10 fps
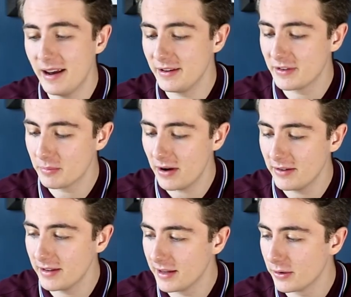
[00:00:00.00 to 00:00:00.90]
It's
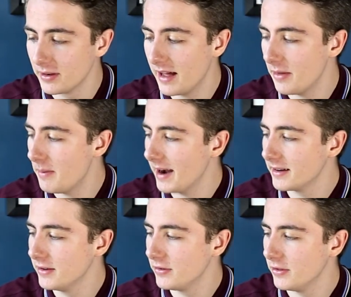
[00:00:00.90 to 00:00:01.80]
surprisingly good. Like the
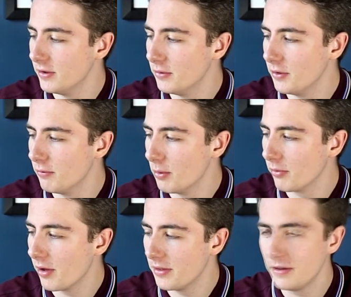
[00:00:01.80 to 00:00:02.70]
magnets and the rubber
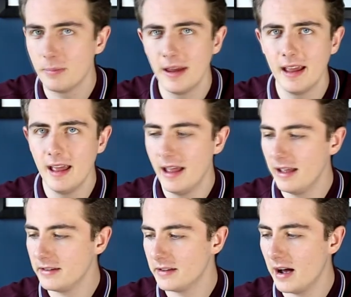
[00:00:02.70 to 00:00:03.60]
on this bit,
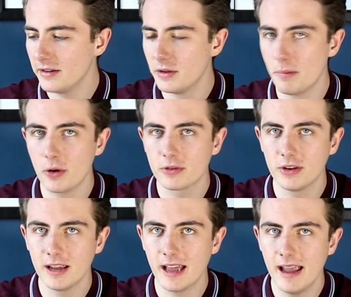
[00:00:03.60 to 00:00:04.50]
it's nice. The box that
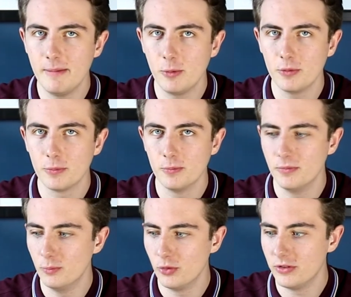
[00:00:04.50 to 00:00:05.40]
it came in was
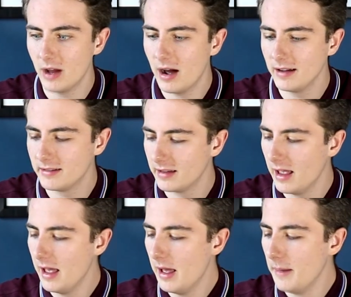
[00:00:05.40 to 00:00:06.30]
nice.
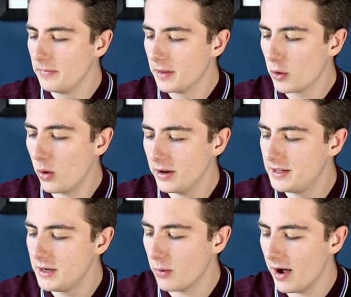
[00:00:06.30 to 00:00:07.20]

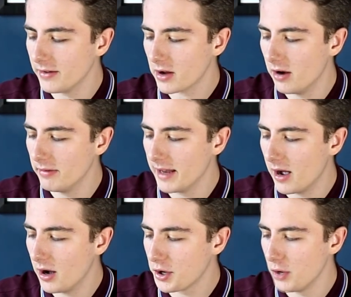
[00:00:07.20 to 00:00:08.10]
Quality-wise, I can't really
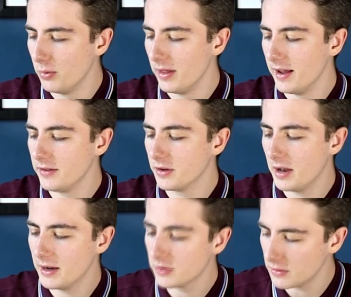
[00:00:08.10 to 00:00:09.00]
argue with it. It's not
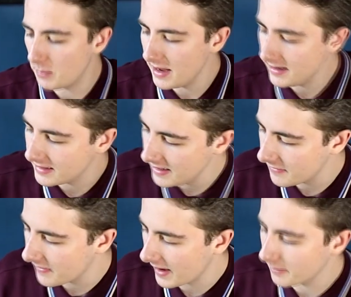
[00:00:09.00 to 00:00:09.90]
like just a PC
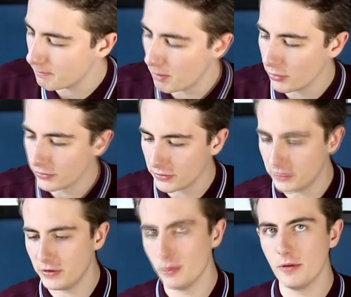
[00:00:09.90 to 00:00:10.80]
fan bolted
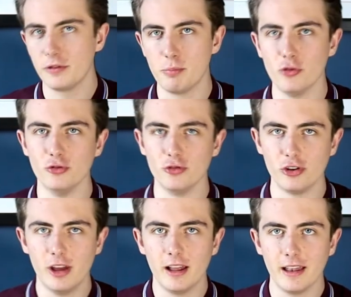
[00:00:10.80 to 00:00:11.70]
to a sponge
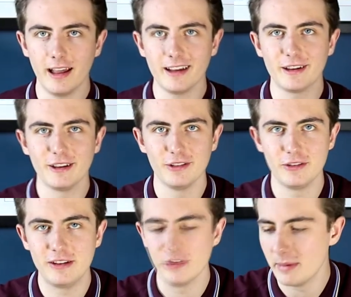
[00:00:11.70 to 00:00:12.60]
like the
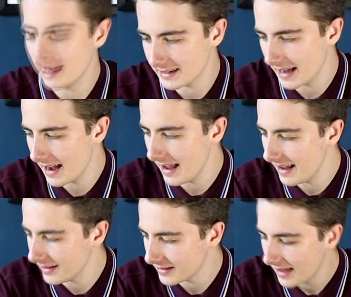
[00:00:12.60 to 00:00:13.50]
Chillmax Air
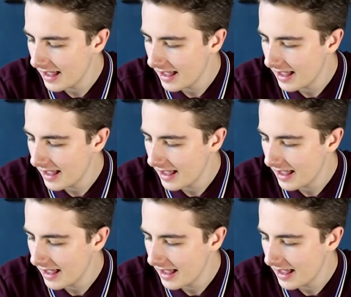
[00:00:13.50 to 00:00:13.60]
is.